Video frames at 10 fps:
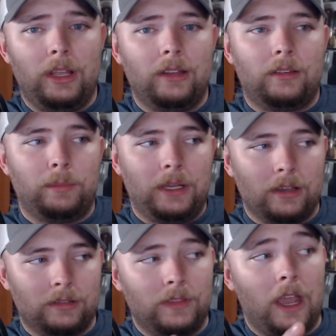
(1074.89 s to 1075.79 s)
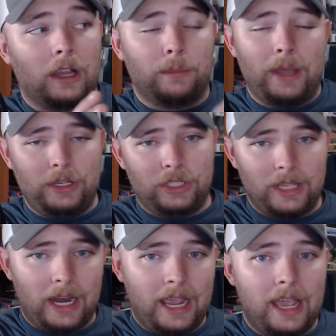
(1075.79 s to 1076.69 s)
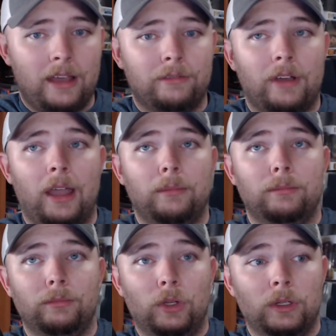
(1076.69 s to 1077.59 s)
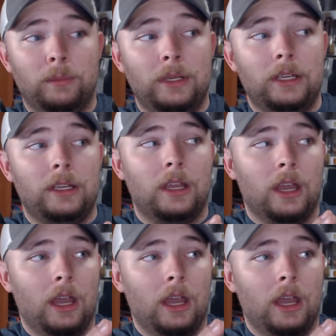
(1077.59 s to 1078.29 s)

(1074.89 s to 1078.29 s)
It's because of the occupation that I have. I'm going to be